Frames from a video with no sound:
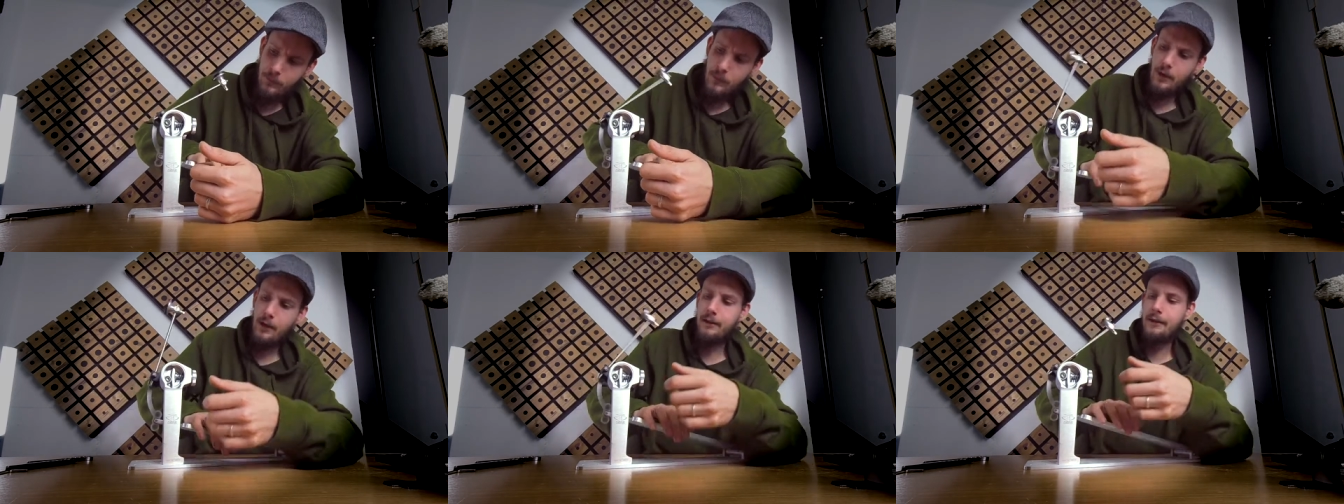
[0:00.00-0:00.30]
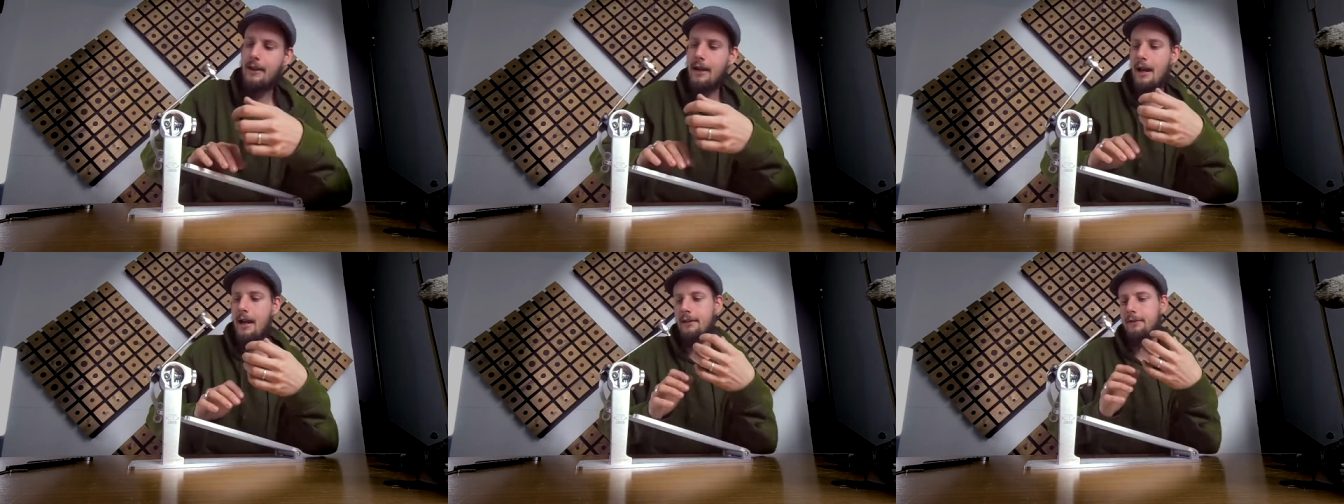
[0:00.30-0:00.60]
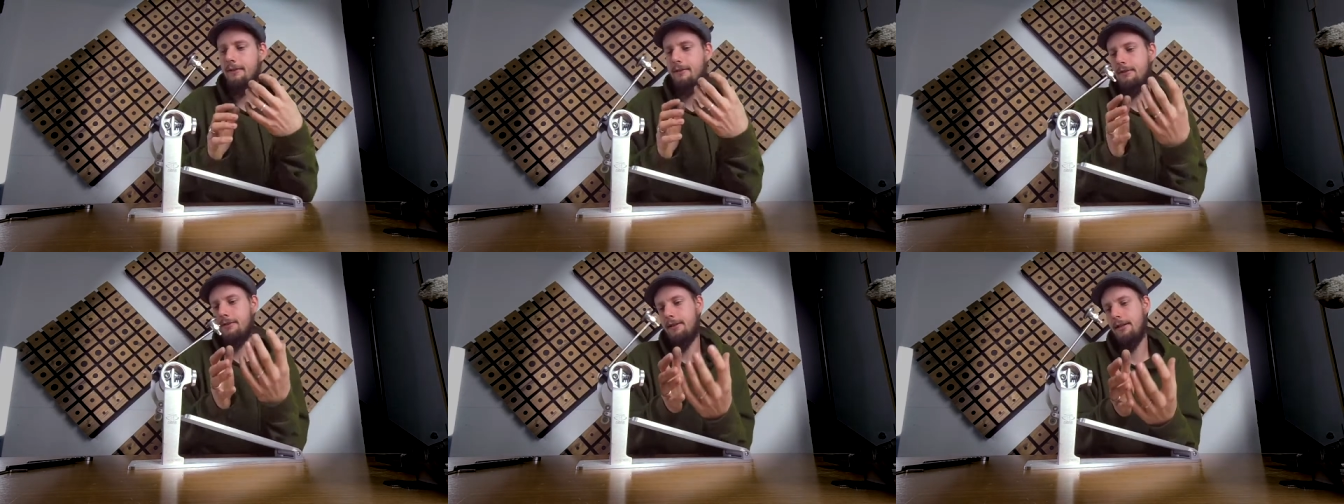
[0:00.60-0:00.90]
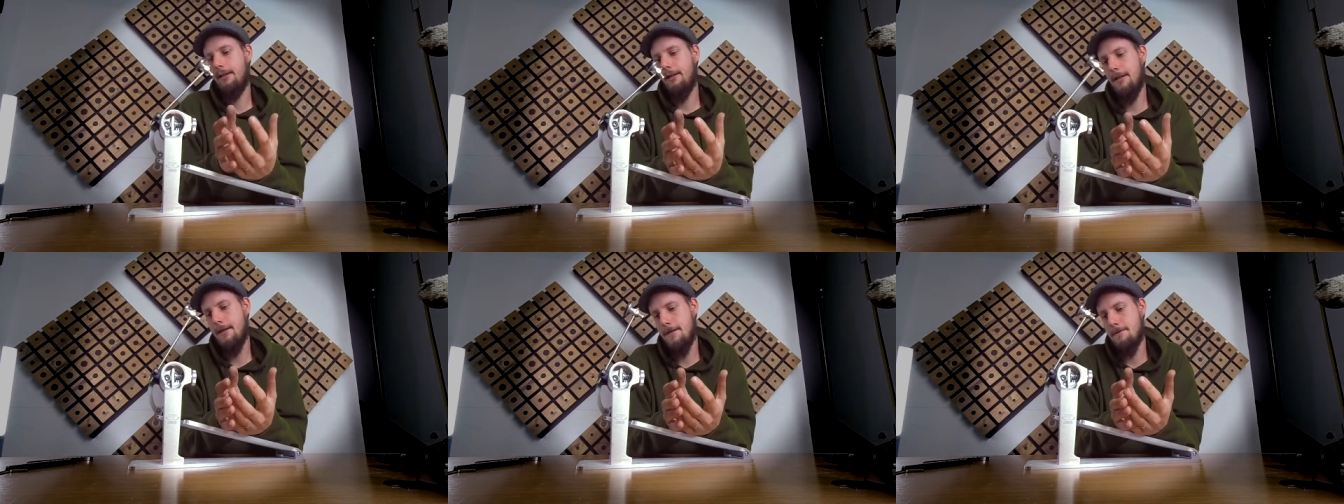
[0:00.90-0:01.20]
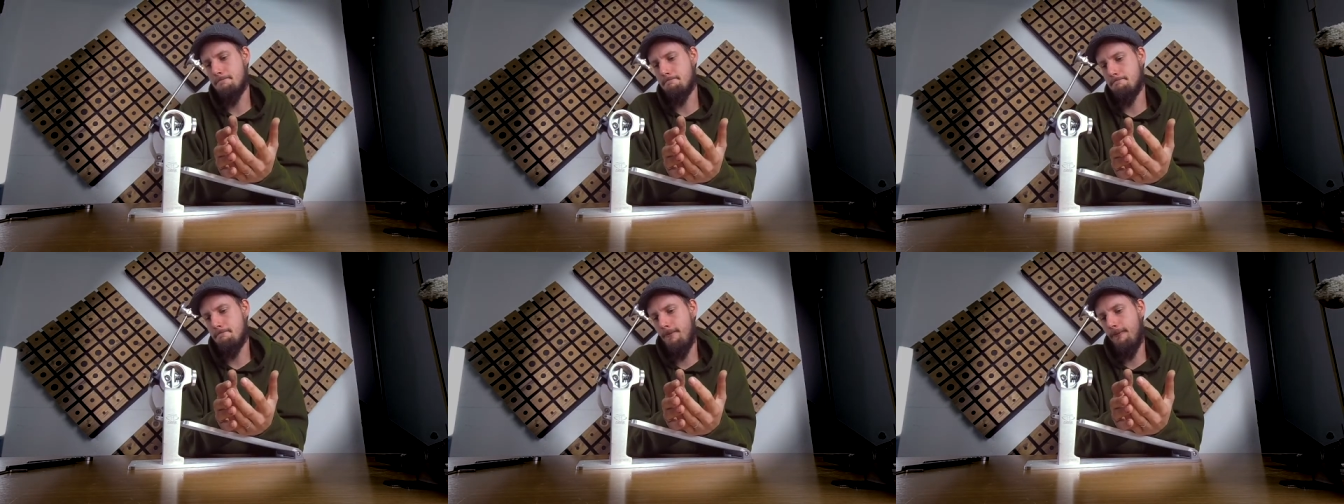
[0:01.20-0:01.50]
get
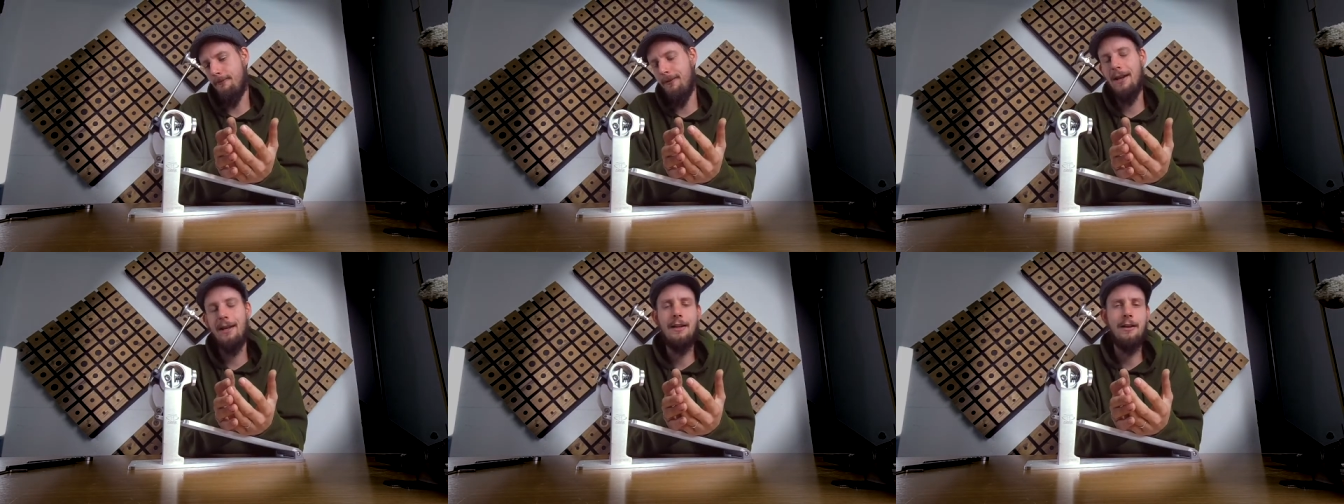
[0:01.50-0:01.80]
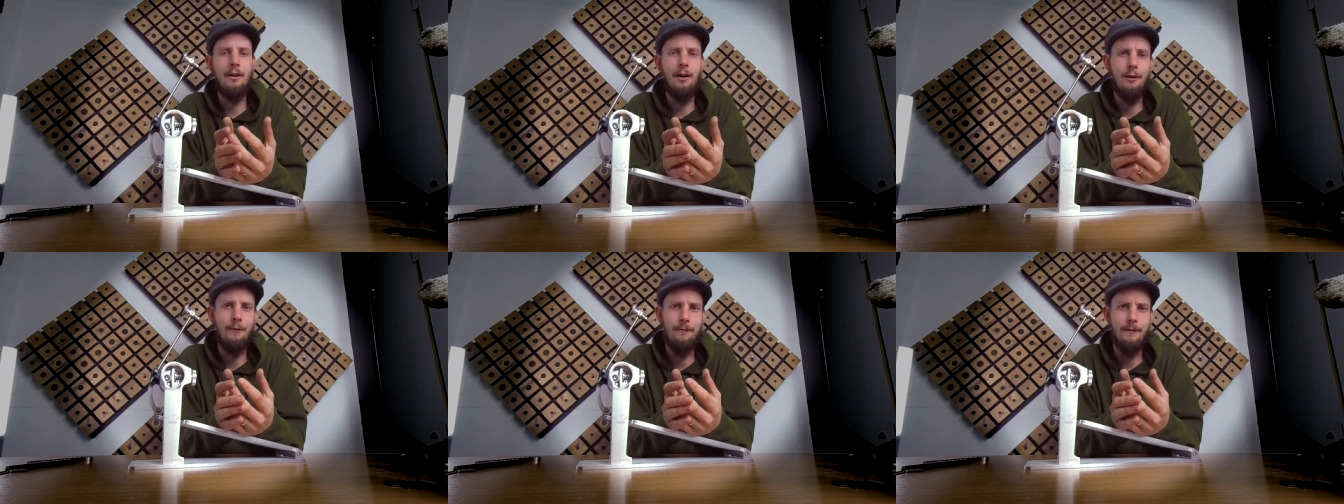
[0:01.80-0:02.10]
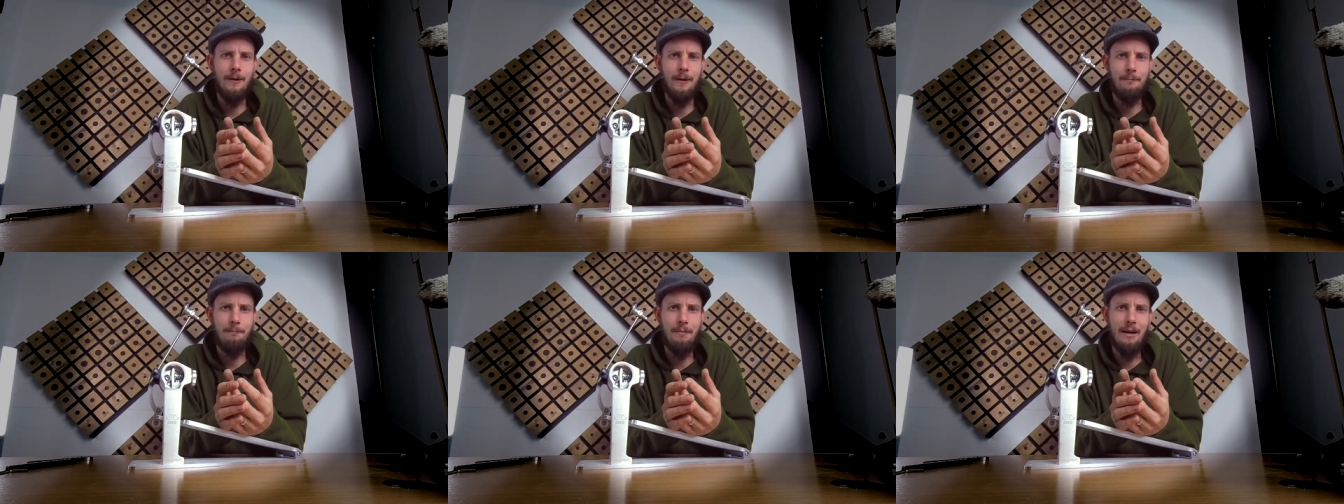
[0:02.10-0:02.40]
the feeling of a